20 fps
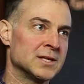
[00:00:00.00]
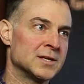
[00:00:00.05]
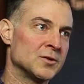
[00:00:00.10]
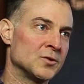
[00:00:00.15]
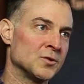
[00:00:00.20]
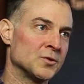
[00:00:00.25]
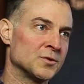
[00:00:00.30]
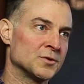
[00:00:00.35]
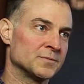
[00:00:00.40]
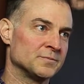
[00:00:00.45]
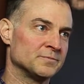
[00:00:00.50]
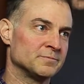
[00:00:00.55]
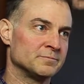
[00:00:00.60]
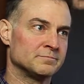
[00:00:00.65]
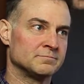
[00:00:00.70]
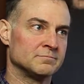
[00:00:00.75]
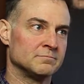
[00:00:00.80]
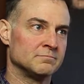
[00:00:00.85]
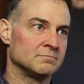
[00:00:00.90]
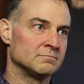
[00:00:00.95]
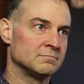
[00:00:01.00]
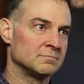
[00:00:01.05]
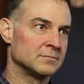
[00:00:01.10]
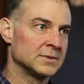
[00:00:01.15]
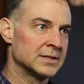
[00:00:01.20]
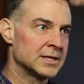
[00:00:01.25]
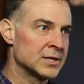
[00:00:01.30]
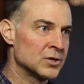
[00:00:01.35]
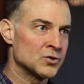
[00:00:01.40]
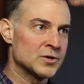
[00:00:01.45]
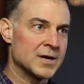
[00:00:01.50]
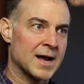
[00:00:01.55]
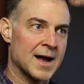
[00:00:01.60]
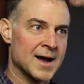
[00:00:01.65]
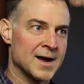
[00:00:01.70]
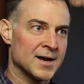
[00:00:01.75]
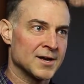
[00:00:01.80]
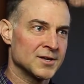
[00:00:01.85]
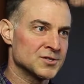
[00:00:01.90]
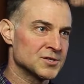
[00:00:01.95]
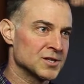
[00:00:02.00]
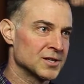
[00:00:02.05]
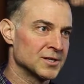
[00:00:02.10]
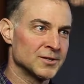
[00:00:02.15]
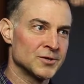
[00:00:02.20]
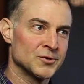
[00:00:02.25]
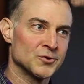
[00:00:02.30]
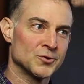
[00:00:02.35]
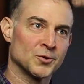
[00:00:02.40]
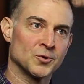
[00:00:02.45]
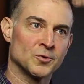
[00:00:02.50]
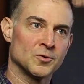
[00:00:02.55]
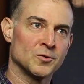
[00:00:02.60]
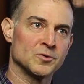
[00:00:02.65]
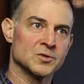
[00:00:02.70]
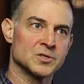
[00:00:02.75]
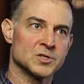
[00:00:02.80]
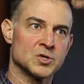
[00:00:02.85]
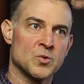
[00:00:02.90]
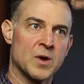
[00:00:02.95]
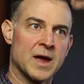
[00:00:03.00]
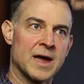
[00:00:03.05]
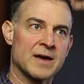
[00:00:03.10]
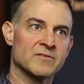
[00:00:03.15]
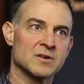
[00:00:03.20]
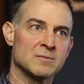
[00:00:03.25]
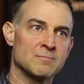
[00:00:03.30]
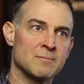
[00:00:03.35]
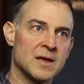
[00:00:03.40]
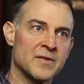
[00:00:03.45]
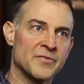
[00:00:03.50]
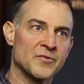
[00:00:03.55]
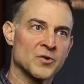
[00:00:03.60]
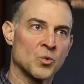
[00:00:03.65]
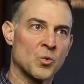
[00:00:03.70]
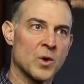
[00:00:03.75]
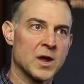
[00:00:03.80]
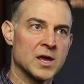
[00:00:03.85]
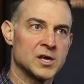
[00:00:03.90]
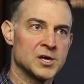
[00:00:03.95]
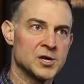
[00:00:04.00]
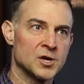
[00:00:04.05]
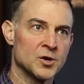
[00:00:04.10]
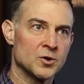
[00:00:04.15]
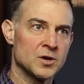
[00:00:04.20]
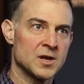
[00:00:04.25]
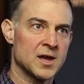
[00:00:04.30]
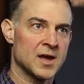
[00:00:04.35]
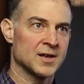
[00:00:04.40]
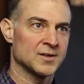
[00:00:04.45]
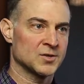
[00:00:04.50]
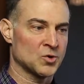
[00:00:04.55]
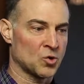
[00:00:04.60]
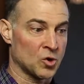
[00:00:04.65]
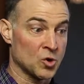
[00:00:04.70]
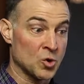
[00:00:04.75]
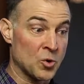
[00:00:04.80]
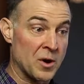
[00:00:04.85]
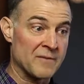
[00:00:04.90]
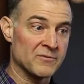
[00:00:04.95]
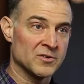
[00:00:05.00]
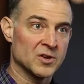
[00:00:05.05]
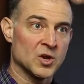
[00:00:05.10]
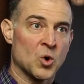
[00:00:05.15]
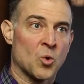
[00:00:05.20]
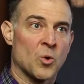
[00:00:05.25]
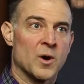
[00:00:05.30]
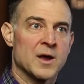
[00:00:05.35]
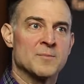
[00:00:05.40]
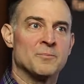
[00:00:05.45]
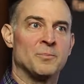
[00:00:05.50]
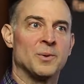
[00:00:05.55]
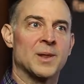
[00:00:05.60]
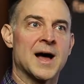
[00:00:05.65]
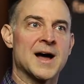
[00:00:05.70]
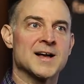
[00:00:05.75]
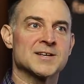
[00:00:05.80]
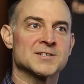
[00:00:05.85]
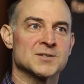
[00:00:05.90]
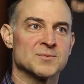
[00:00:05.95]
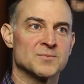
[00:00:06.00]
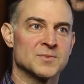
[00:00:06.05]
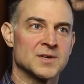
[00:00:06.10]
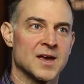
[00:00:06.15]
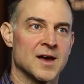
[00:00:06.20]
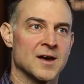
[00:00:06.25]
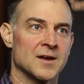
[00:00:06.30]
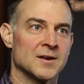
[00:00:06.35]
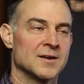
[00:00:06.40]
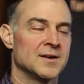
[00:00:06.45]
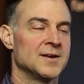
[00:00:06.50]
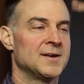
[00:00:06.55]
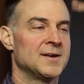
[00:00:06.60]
little guys and little girls who haven't made their way here yet or who haven't quite blossomed yet,